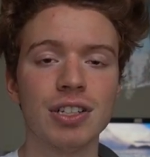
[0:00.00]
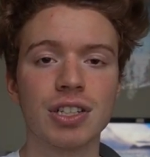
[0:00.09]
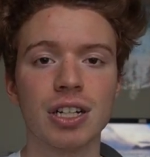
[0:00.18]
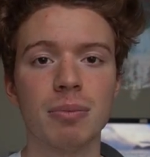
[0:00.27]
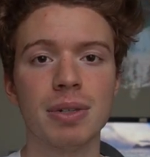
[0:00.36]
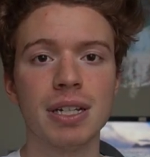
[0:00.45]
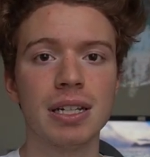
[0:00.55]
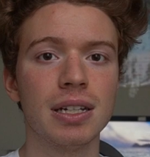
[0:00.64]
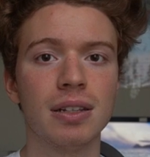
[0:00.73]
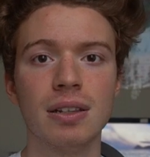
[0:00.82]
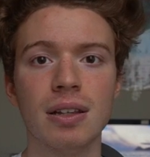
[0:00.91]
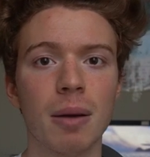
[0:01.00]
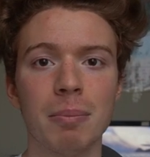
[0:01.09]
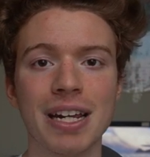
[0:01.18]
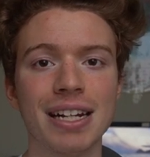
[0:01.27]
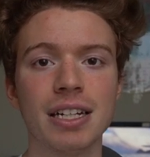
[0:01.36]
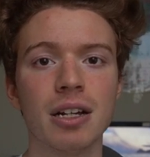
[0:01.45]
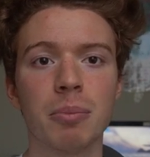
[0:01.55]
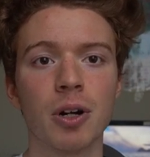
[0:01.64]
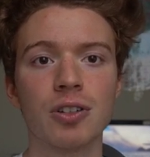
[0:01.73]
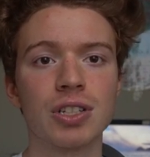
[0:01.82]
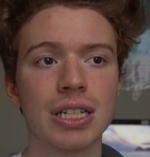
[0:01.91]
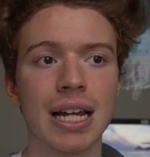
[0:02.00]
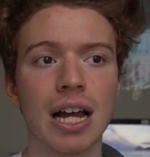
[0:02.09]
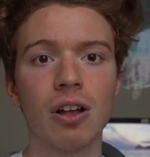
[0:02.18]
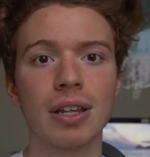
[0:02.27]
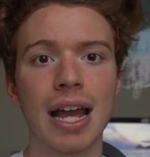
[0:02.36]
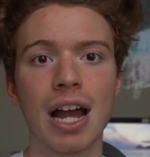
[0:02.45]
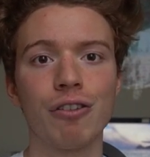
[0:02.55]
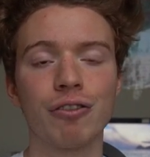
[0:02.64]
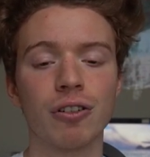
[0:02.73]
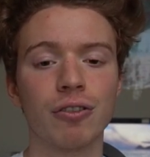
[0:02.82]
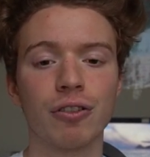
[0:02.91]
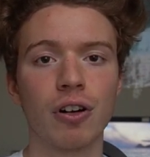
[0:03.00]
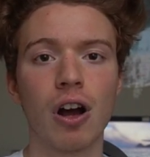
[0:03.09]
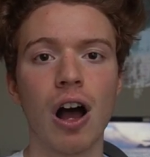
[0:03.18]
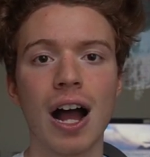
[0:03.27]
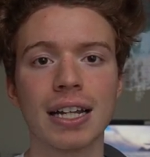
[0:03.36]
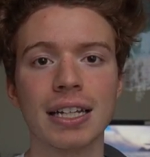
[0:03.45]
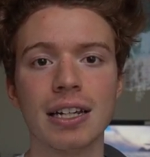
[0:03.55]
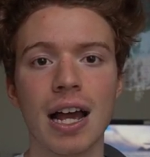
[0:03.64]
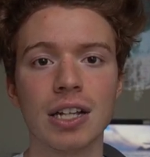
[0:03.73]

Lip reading: He's going to be a media personnel now for hockey,